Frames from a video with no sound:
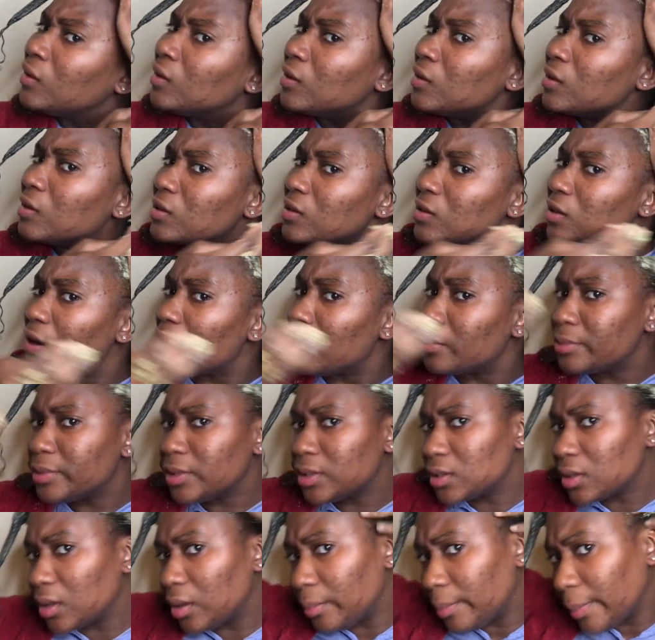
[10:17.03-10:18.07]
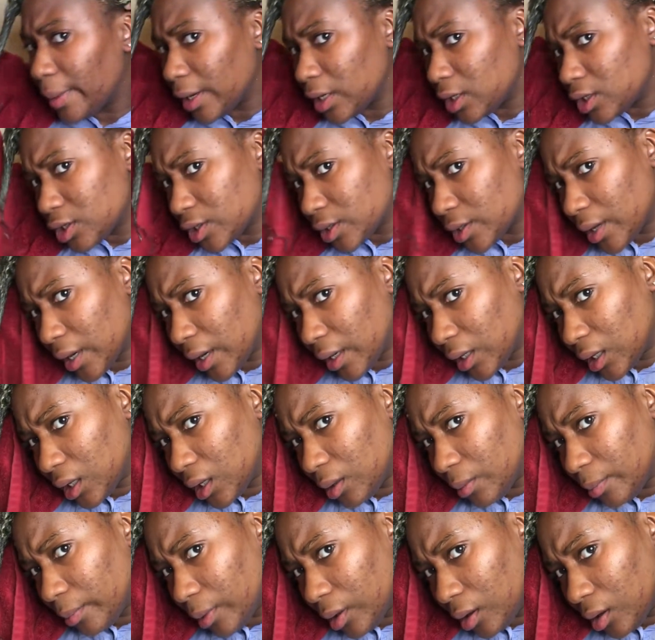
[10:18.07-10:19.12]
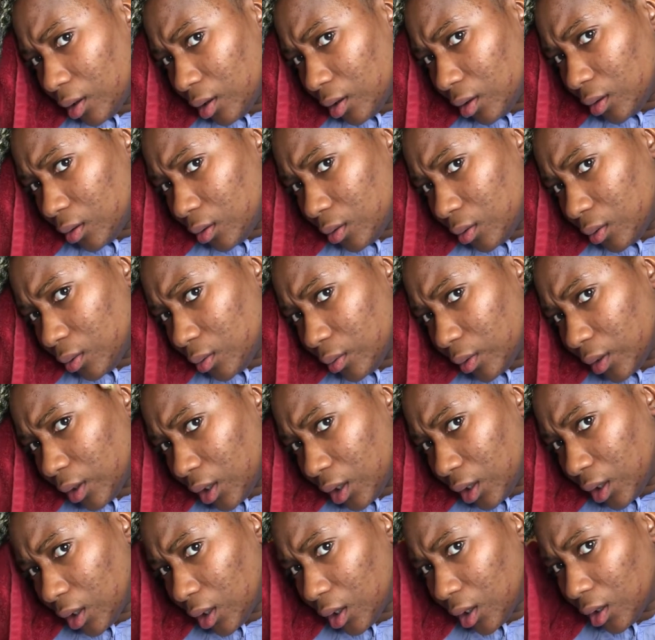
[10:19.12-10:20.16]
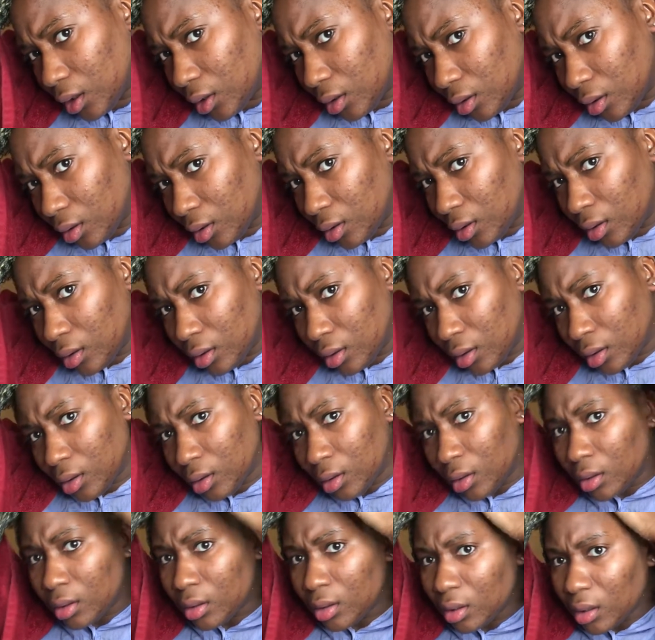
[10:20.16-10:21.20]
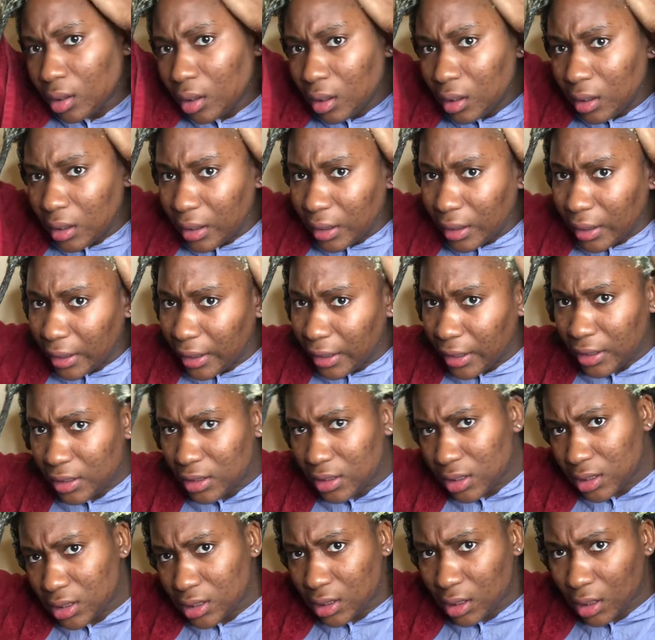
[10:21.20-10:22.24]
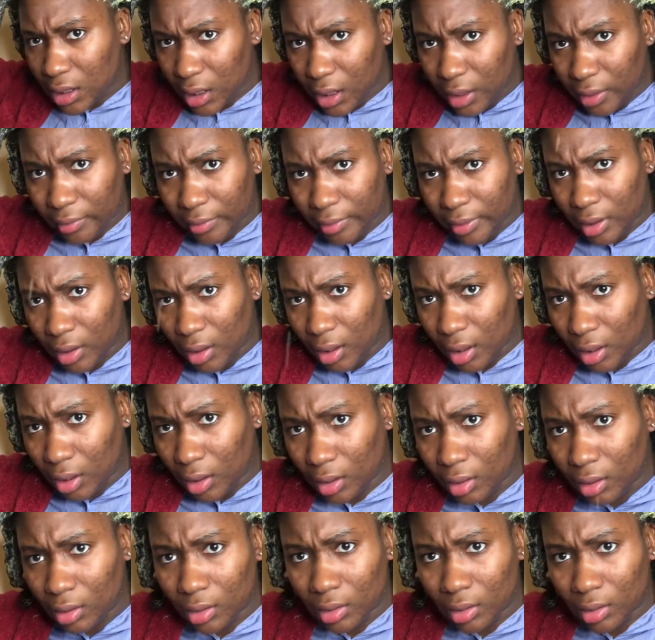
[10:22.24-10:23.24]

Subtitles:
So I'm just going to make sure I get my whole head, edges and everything.